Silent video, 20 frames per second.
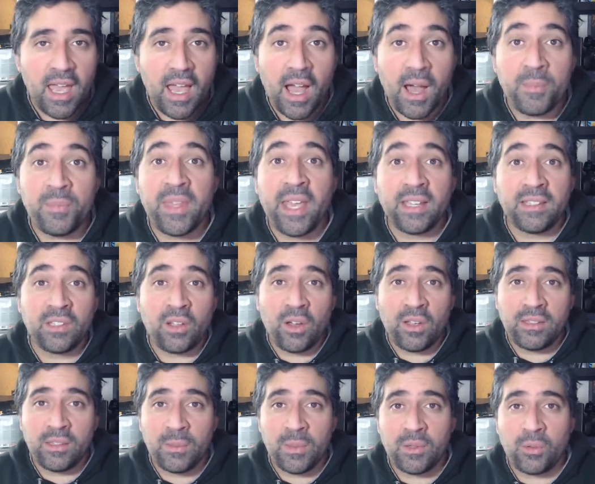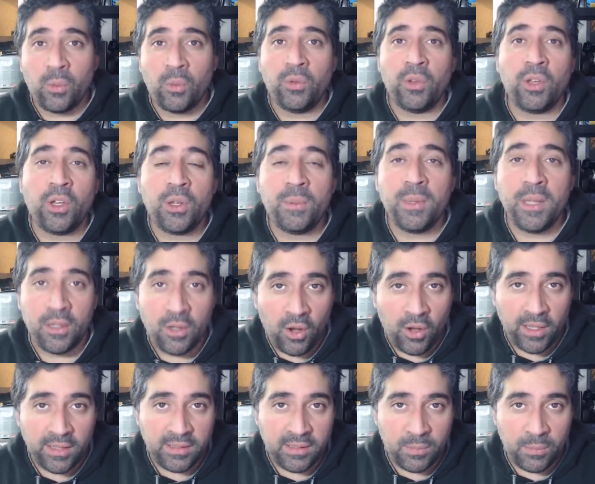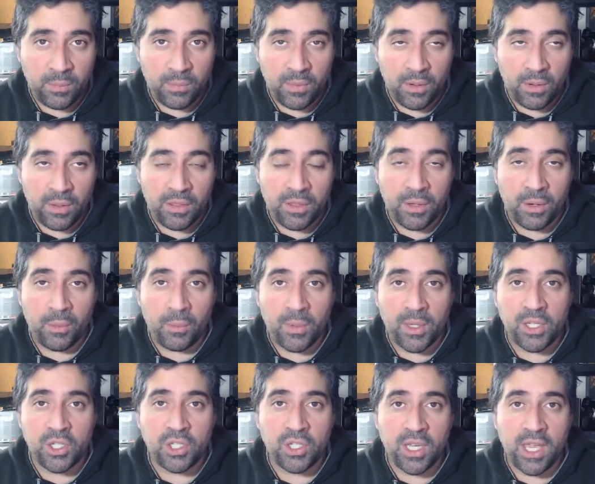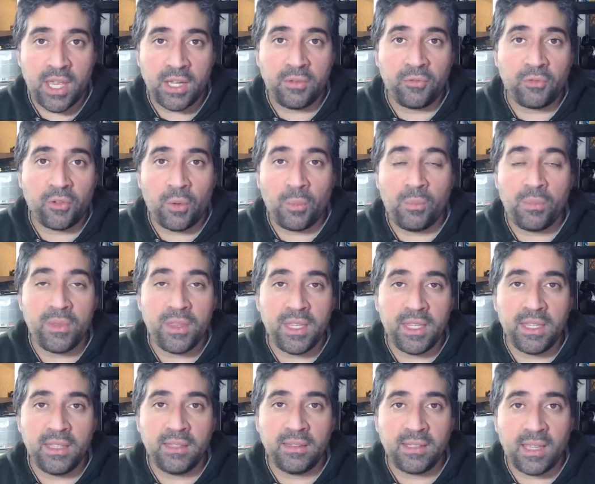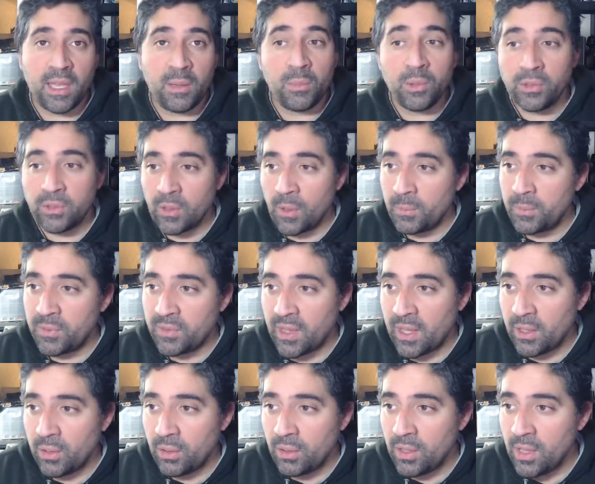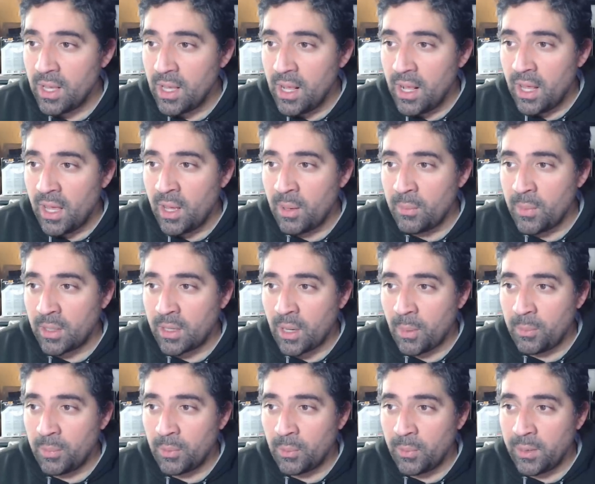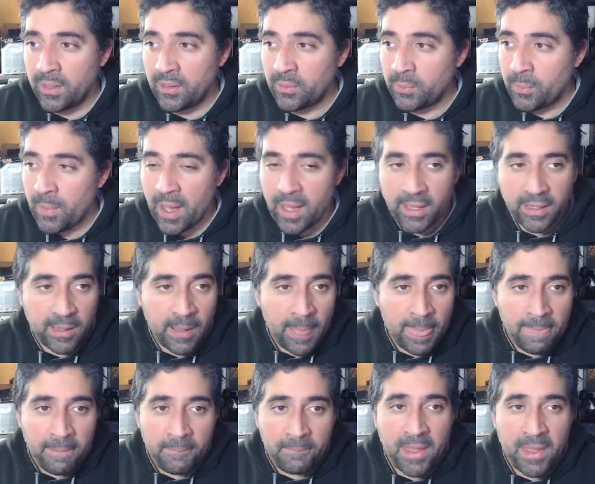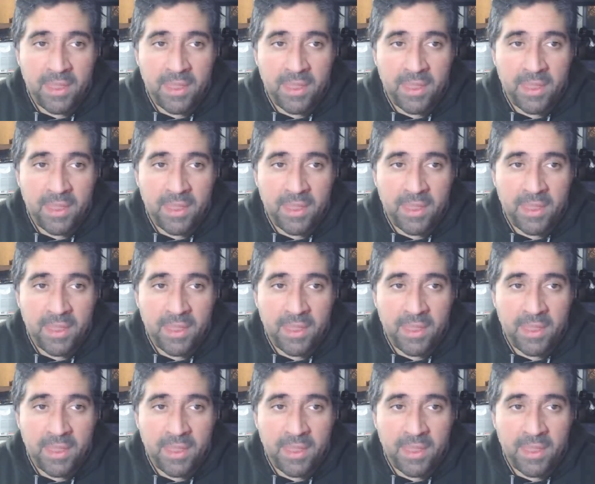Next item is also going to be an item that we shared from the tabletop sale a couple of weeks back, and